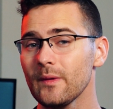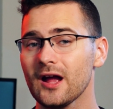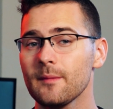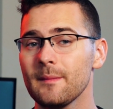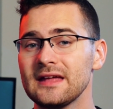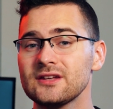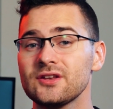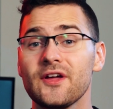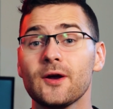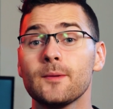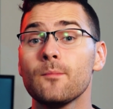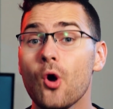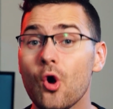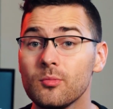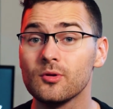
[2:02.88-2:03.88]
recommend their
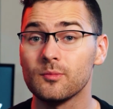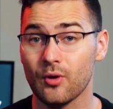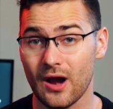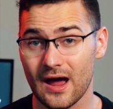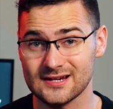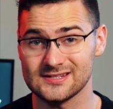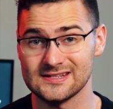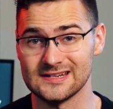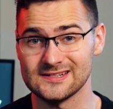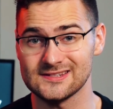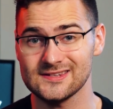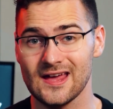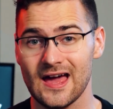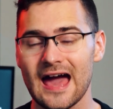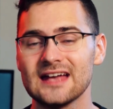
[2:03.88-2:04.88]
mobile
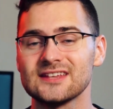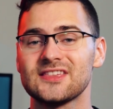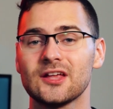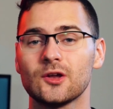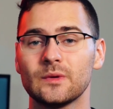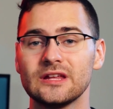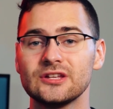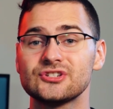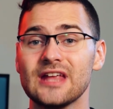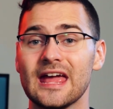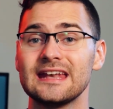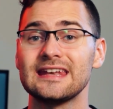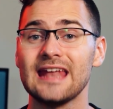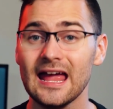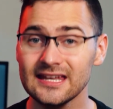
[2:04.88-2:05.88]
proxies, as they reached
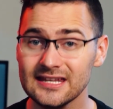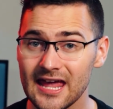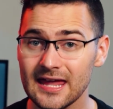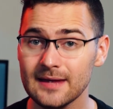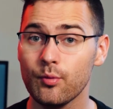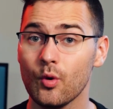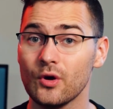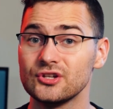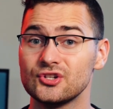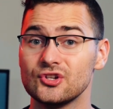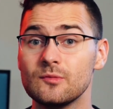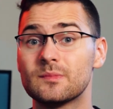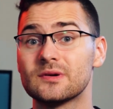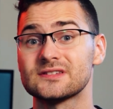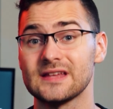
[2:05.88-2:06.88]
a
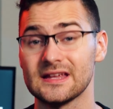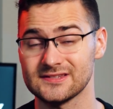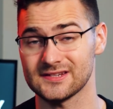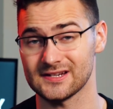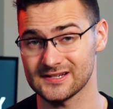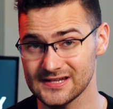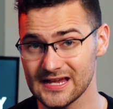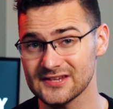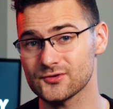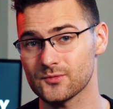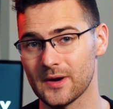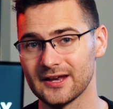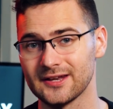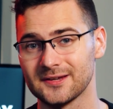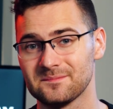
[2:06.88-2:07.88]
98.2% success
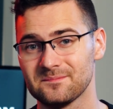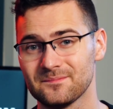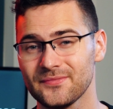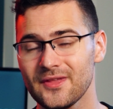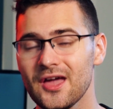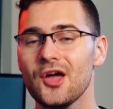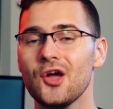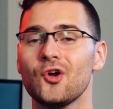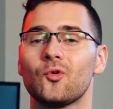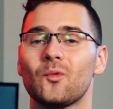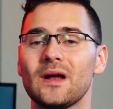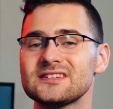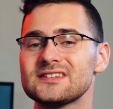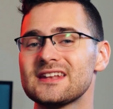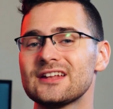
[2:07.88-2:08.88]
rate.
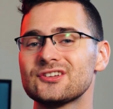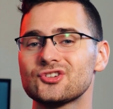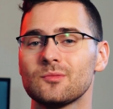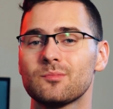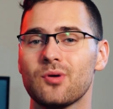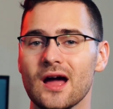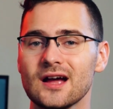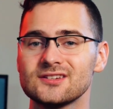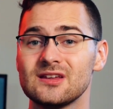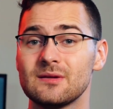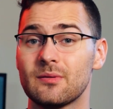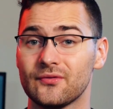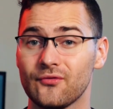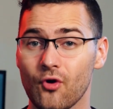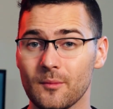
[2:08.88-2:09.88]
Residential proxy
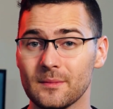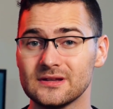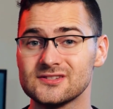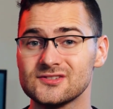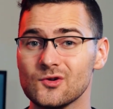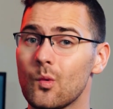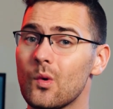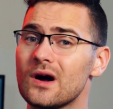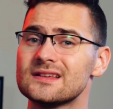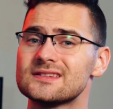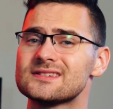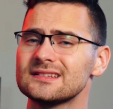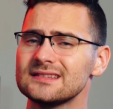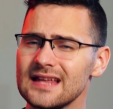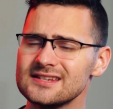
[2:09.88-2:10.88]
performance
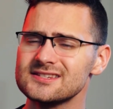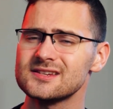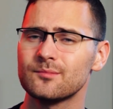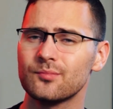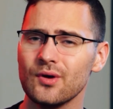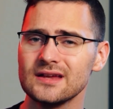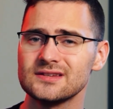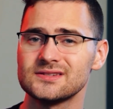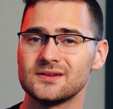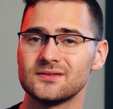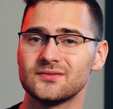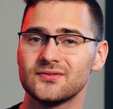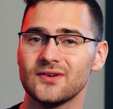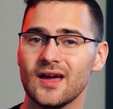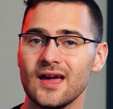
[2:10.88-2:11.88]
was less
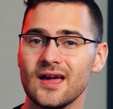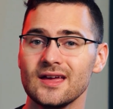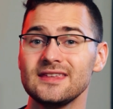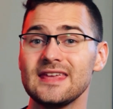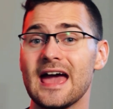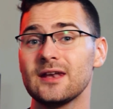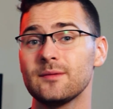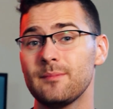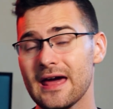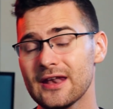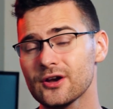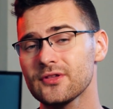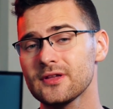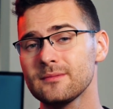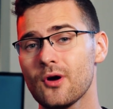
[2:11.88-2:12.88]
impressive, yet
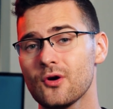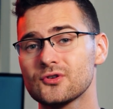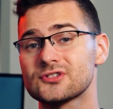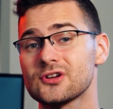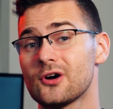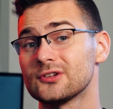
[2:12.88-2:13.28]
better than most